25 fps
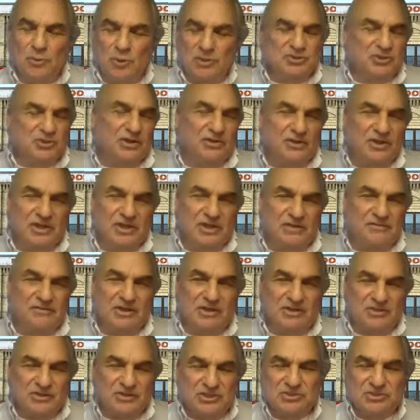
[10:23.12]
so, I think even
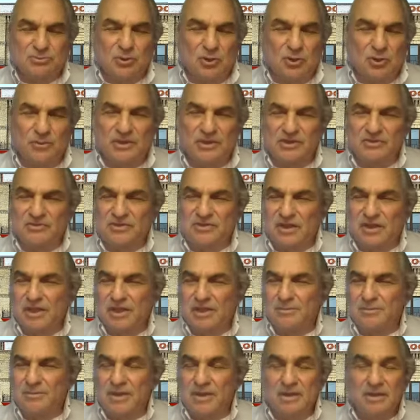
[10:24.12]
at this moment in
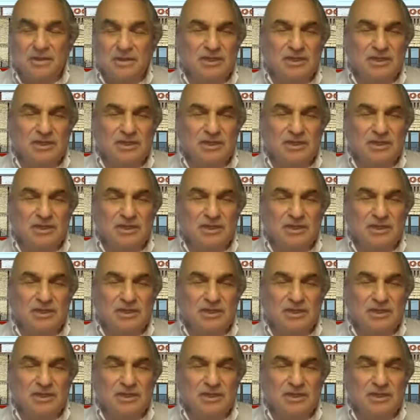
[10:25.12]
time,